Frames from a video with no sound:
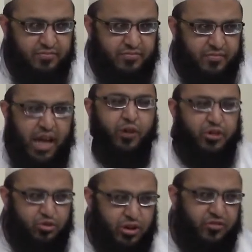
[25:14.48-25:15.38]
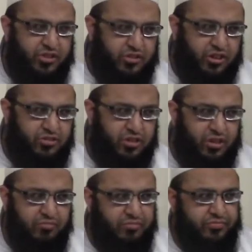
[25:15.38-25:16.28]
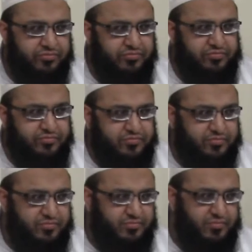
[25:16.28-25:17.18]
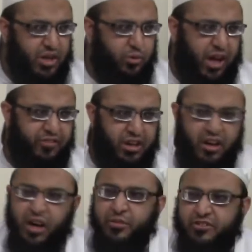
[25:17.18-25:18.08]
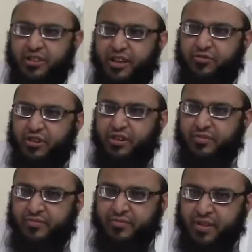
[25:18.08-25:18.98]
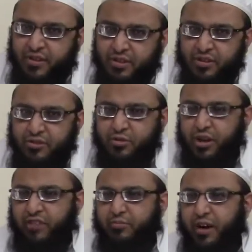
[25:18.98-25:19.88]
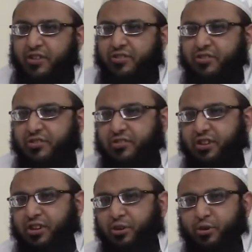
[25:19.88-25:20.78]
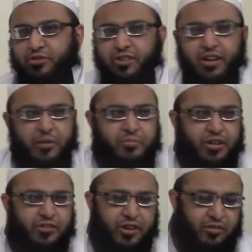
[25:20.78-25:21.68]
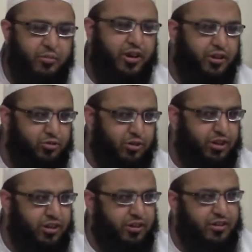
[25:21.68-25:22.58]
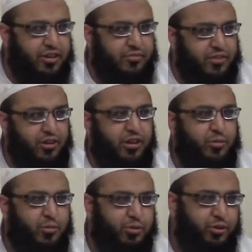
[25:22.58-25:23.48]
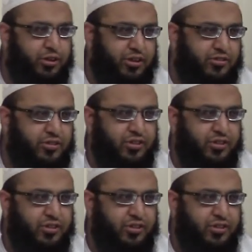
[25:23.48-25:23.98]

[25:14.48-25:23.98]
Now in the 21st century, we have economic slavery. So you have bosses and CEOs in the companies and everybody else working under them. They call them employees,